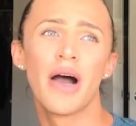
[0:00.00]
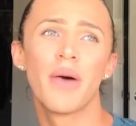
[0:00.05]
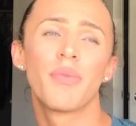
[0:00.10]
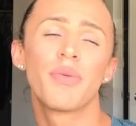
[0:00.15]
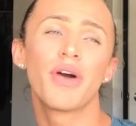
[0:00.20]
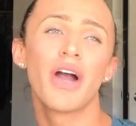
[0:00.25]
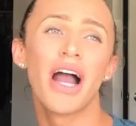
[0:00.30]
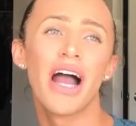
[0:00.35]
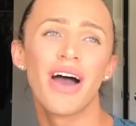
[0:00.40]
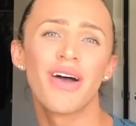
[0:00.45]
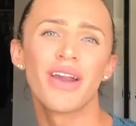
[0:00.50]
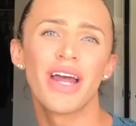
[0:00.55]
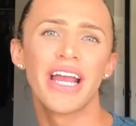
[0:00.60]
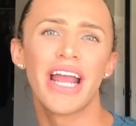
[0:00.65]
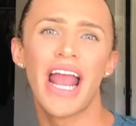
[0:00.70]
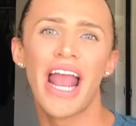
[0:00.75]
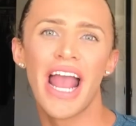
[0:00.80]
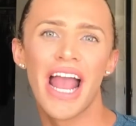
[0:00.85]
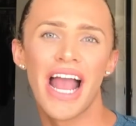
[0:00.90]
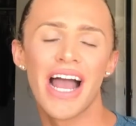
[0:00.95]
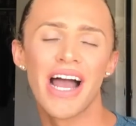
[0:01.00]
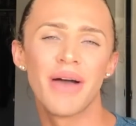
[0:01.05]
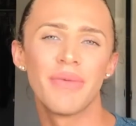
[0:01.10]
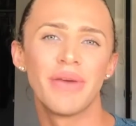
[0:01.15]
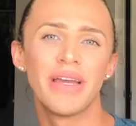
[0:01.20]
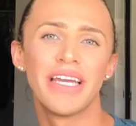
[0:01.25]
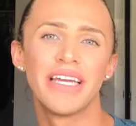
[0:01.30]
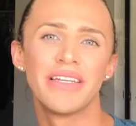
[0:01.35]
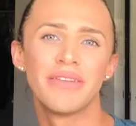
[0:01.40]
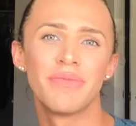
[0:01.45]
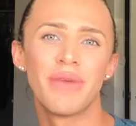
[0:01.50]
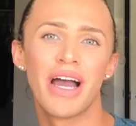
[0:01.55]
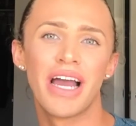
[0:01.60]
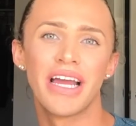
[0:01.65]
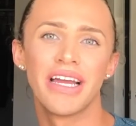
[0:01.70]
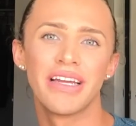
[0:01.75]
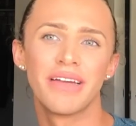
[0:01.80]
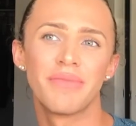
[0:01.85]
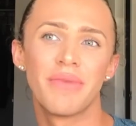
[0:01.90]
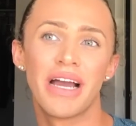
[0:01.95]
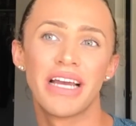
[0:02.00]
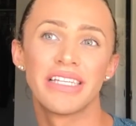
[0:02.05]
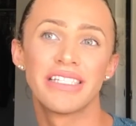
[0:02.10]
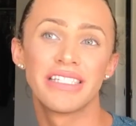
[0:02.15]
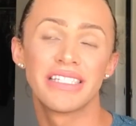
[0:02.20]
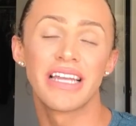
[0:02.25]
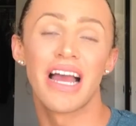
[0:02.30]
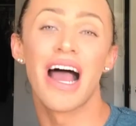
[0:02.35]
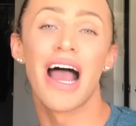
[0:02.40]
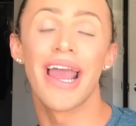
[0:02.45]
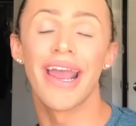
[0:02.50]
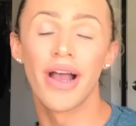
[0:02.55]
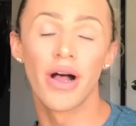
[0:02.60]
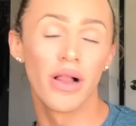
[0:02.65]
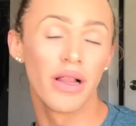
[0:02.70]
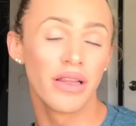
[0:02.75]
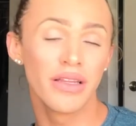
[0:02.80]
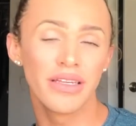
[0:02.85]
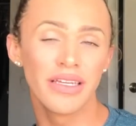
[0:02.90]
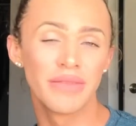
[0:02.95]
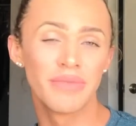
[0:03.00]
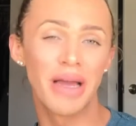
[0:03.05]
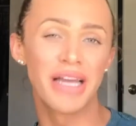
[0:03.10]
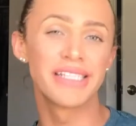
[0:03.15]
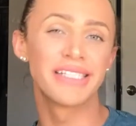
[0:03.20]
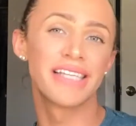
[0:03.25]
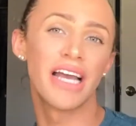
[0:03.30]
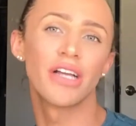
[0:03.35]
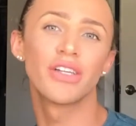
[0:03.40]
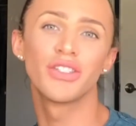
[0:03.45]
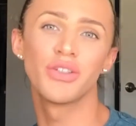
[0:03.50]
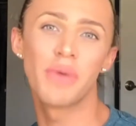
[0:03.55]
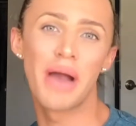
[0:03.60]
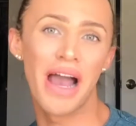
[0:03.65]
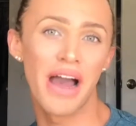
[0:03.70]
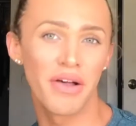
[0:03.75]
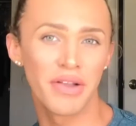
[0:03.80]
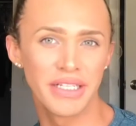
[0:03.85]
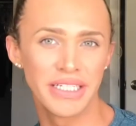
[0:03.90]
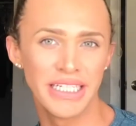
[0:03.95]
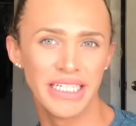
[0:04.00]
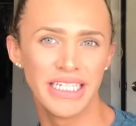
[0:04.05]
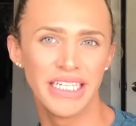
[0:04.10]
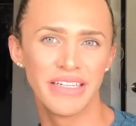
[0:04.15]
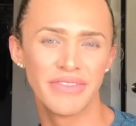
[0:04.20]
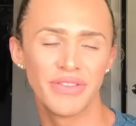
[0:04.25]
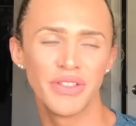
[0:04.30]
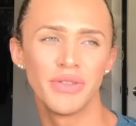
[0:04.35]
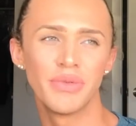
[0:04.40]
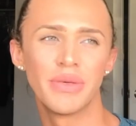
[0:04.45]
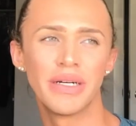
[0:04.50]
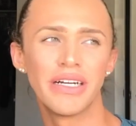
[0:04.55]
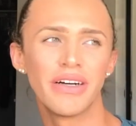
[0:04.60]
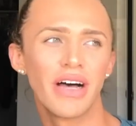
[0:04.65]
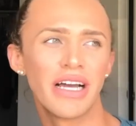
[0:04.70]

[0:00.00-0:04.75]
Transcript: proud I am in my style and my sexuality, if you will.